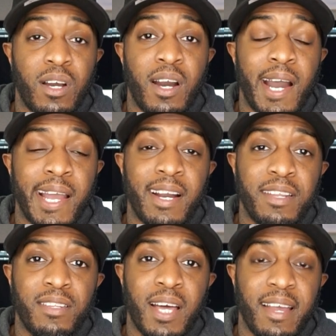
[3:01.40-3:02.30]
because I, I
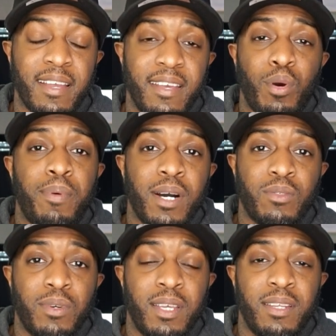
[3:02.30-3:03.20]
kind of like put a
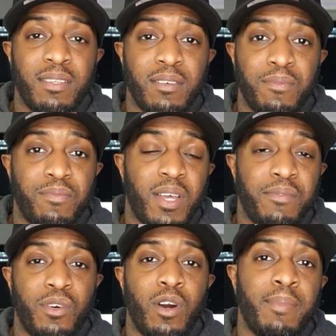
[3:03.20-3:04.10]
password in and,
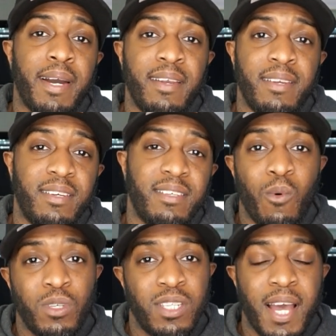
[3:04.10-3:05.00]
and forgot about it.
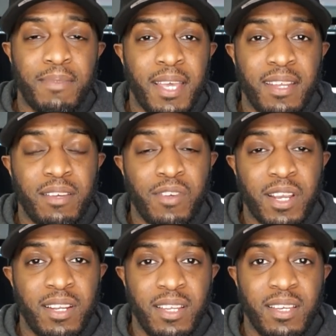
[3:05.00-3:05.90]
I wasn't updating it
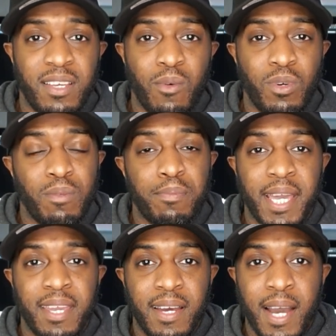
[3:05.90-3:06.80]
regularly. I wasn't
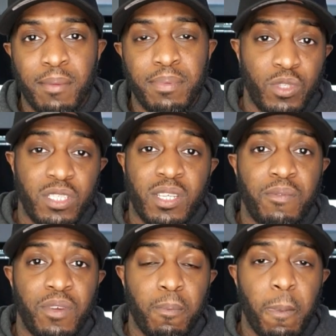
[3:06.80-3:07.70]
backing up, which is
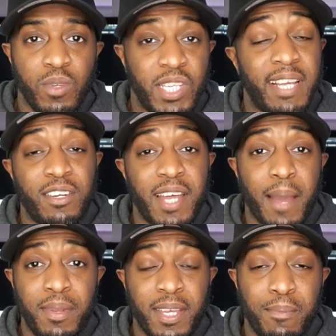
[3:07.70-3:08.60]
something which ain't going to
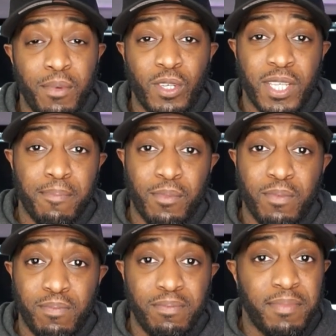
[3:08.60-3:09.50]
happen again because
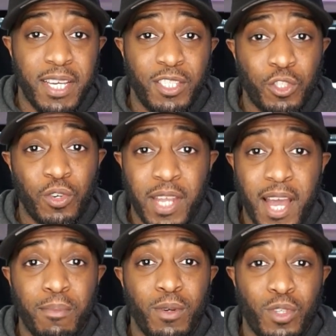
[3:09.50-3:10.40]
I'm making sure
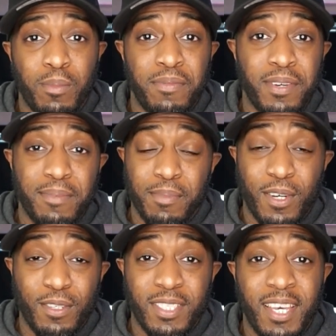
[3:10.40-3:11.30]
that I'm on top of it
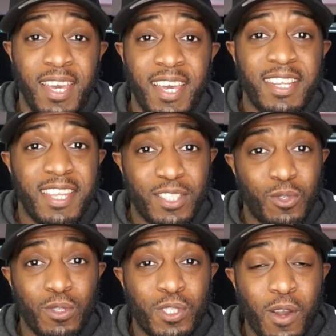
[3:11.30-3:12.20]
because that
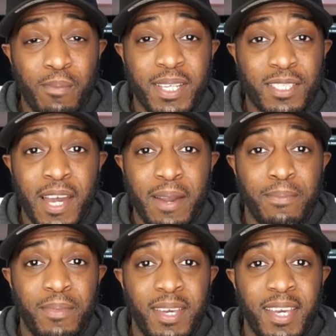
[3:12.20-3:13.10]
took so much
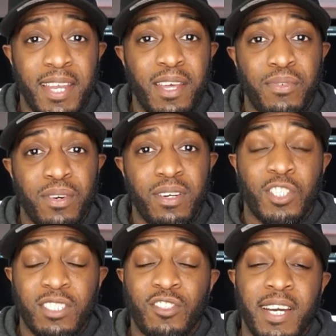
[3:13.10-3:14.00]
time an effort
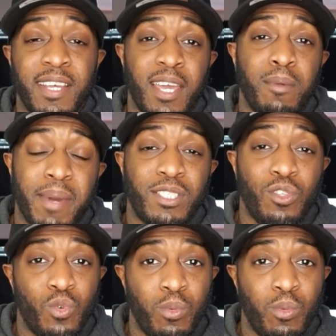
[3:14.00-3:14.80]
just trying to get it back to